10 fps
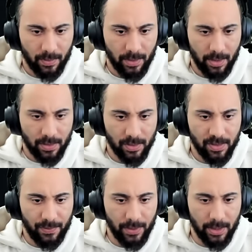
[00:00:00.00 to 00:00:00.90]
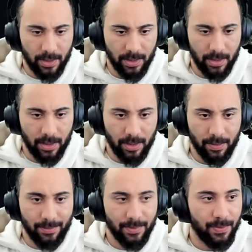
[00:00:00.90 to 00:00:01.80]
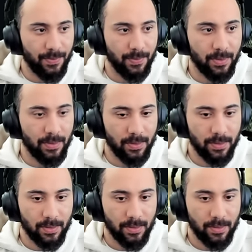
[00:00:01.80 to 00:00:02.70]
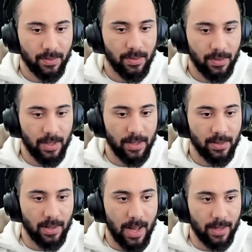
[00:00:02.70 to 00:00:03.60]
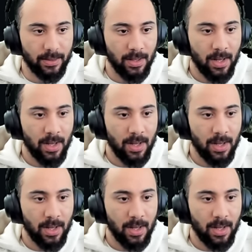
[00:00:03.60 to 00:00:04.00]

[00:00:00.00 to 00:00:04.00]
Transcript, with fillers: Okay, so let's see if we can get in here. yeah, that's locked. Yeah, it's locked.